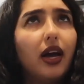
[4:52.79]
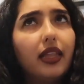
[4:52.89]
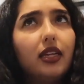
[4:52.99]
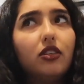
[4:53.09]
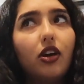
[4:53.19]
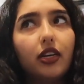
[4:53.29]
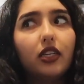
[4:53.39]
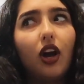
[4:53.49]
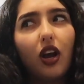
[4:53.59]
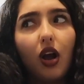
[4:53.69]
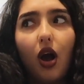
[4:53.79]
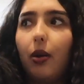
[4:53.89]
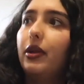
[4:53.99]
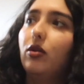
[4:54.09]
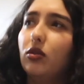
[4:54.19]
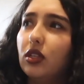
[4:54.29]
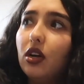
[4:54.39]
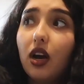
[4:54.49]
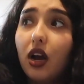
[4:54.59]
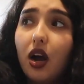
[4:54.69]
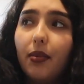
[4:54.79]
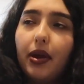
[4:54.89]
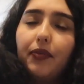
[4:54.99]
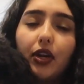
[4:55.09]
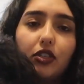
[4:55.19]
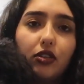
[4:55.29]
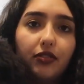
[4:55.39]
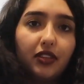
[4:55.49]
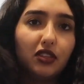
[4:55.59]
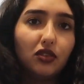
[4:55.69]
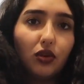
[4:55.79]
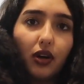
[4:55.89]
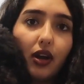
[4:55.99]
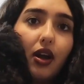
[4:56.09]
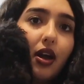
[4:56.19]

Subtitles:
I think Target.com and Ulta.com. I'm not sure if in store,